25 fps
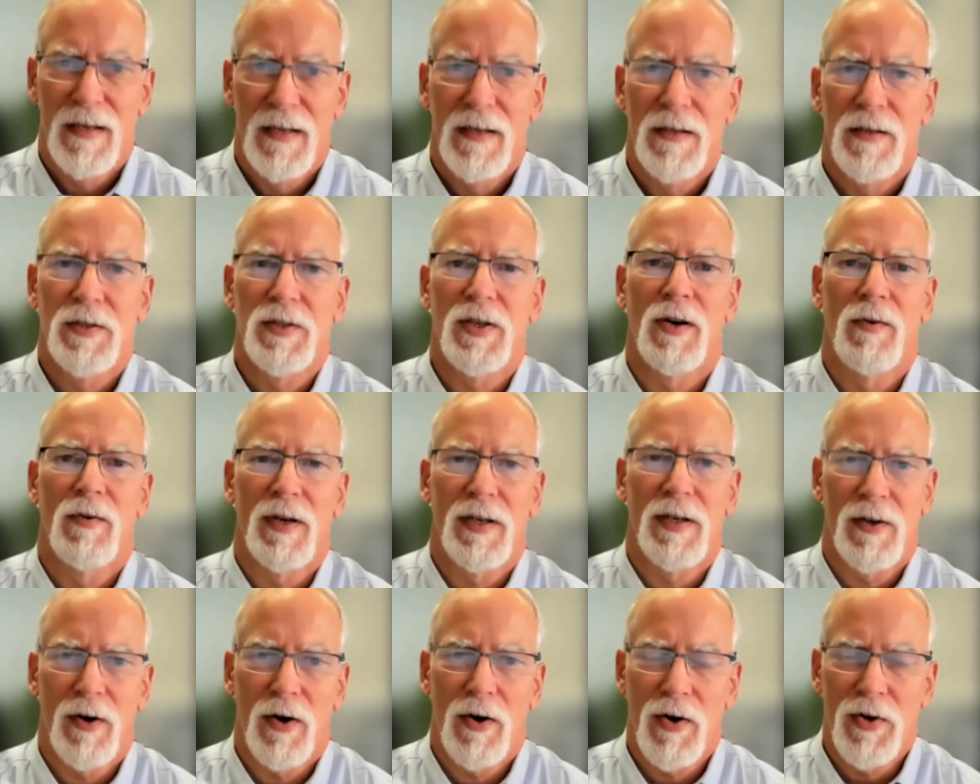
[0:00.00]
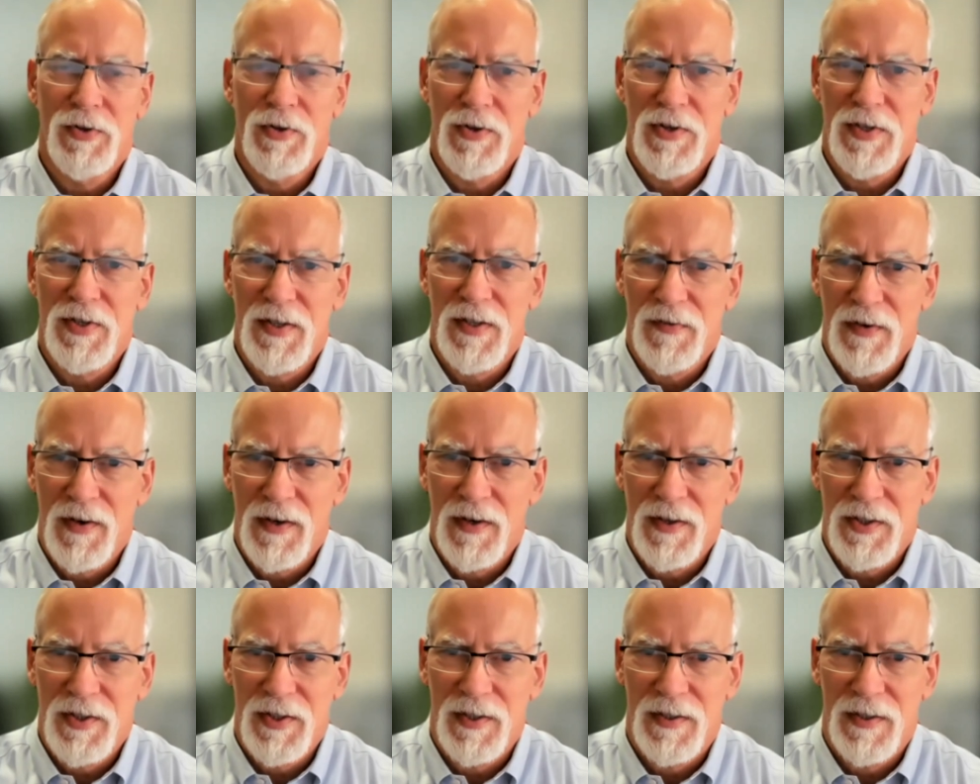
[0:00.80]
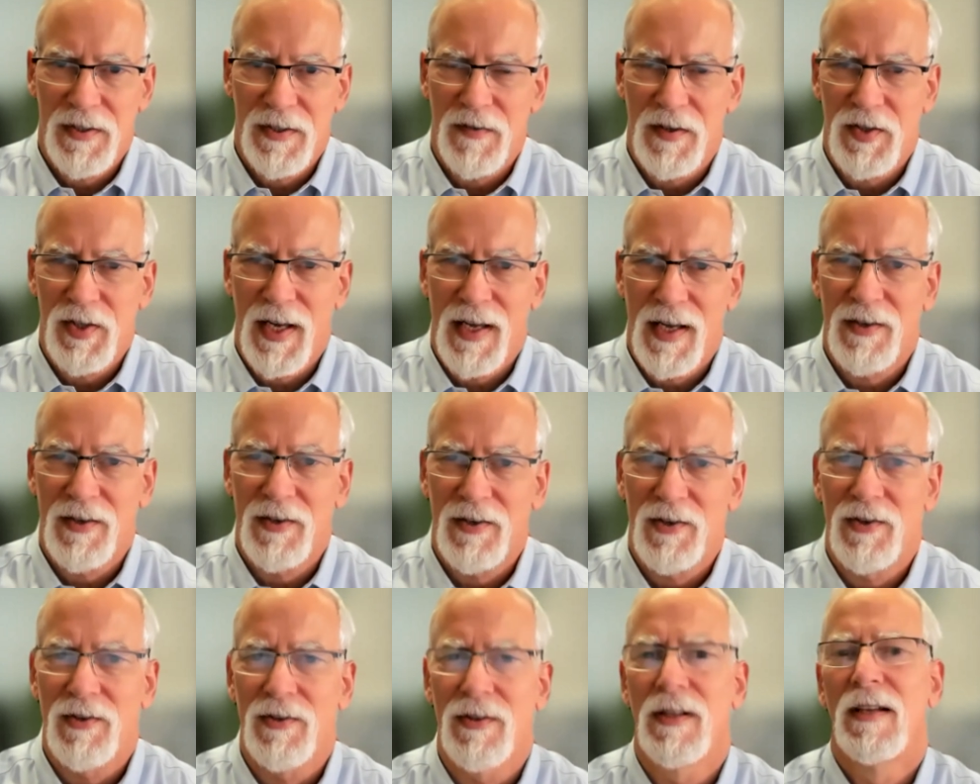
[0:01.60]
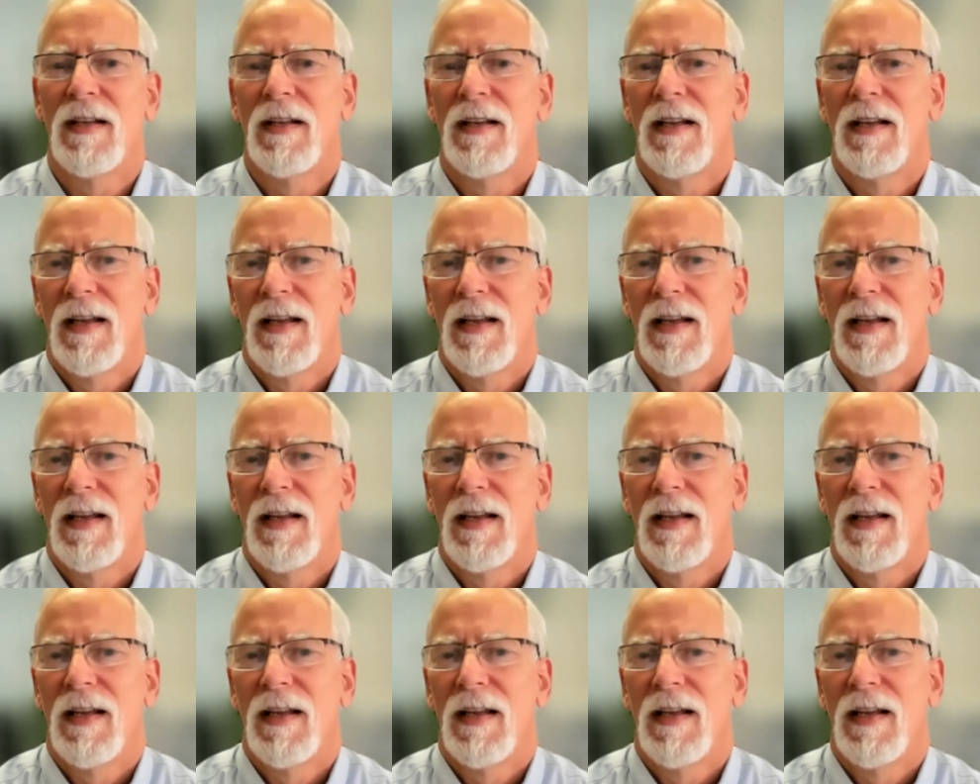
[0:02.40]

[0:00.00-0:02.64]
So it alters the function of the channel.